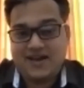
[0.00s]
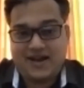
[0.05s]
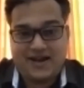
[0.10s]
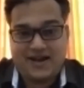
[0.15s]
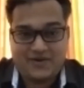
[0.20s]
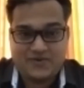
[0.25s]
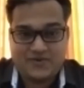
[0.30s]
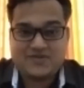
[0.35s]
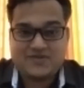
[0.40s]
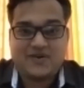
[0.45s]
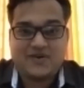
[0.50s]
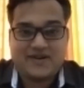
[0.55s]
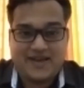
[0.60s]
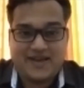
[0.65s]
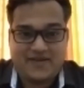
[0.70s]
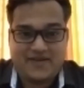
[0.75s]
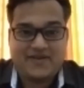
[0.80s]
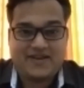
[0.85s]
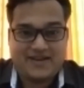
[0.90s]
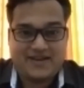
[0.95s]
I was not
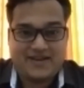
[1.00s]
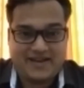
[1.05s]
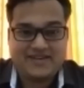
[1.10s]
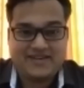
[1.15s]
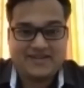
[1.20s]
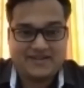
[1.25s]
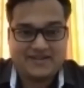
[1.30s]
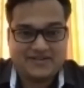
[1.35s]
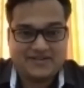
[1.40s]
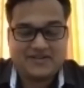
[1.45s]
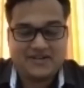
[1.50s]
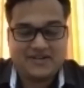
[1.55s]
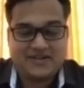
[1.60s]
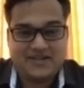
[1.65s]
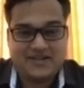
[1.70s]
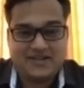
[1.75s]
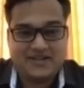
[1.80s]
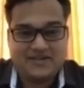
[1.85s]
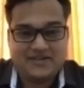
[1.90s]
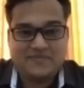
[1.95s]
having an idea
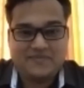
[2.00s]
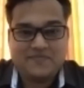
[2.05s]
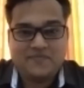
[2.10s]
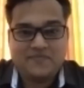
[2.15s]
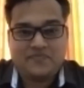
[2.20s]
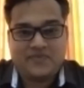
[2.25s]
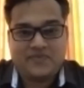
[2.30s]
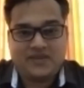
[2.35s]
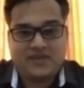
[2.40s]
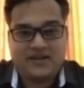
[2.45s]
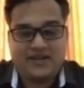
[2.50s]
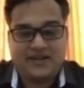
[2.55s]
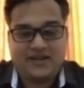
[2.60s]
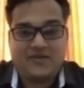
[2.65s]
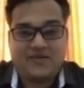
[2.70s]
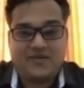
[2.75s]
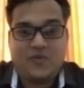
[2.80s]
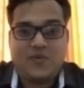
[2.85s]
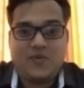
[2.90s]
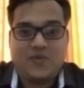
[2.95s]
earlier, like
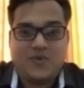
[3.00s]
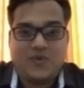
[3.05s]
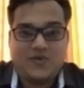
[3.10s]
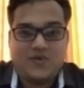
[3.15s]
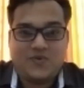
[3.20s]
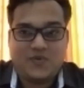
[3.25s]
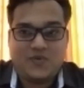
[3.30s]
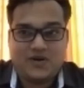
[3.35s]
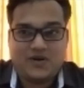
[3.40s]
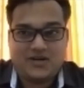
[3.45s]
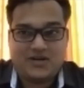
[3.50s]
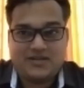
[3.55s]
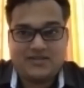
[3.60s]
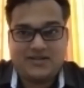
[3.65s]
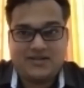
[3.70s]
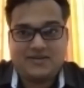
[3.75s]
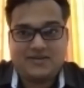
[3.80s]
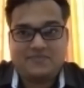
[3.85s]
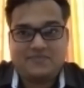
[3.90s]
what are the